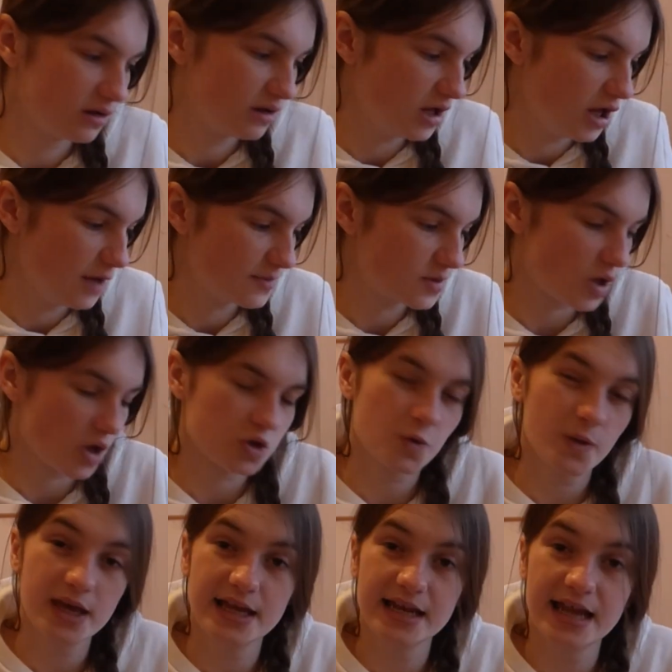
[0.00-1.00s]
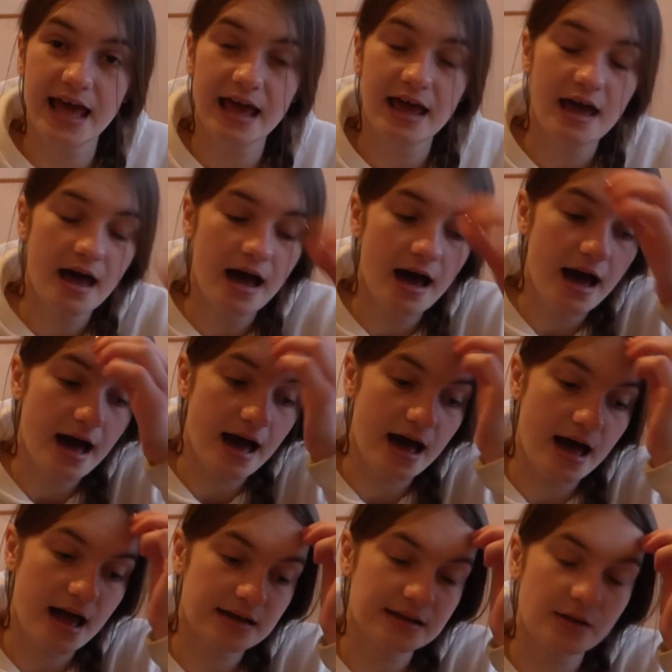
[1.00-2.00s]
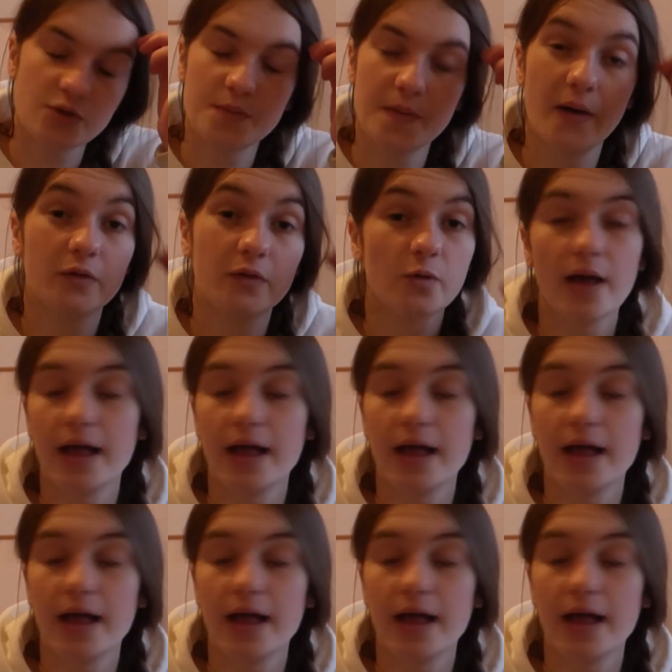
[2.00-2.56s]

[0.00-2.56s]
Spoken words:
it's got a squeak in it, and that was a pound as